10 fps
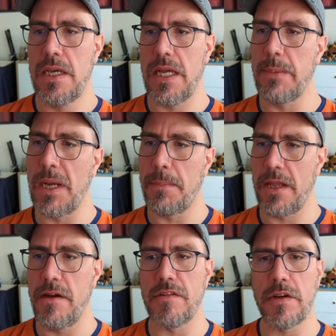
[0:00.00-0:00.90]
and my
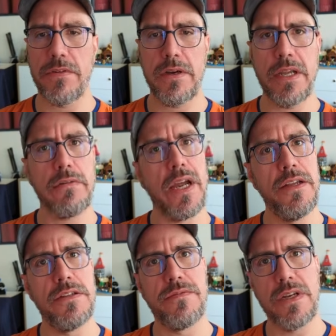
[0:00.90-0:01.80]
players are very
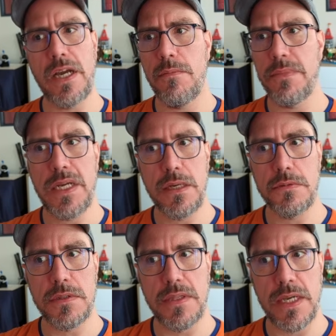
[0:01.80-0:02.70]
creative and help me
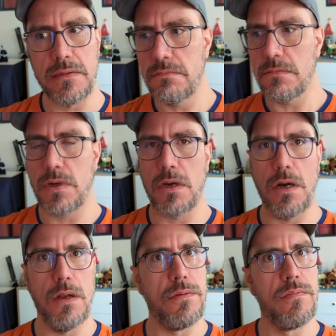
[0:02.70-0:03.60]
out in that
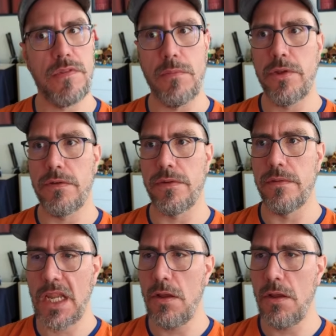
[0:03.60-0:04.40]
regard. So beautiful.